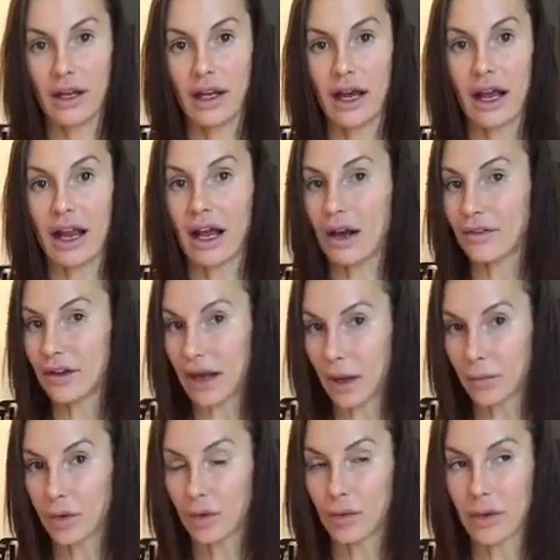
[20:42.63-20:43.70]
I'll have an
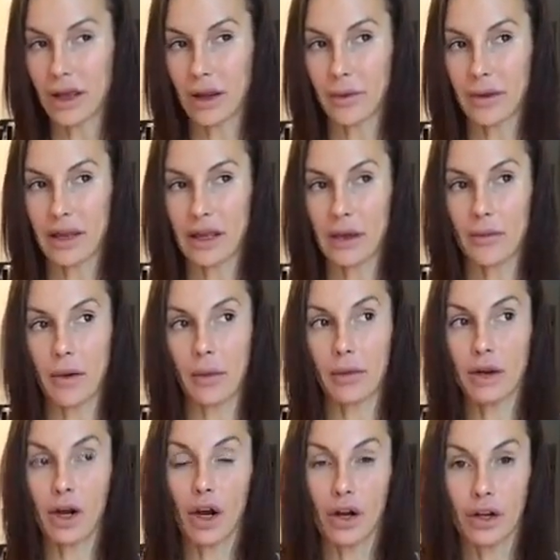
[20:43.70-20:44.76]
apple maybe, my
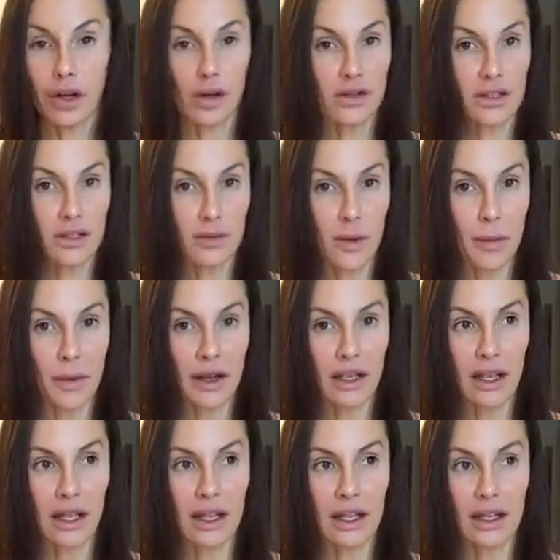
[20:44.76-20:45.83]
banana goes into my pancake,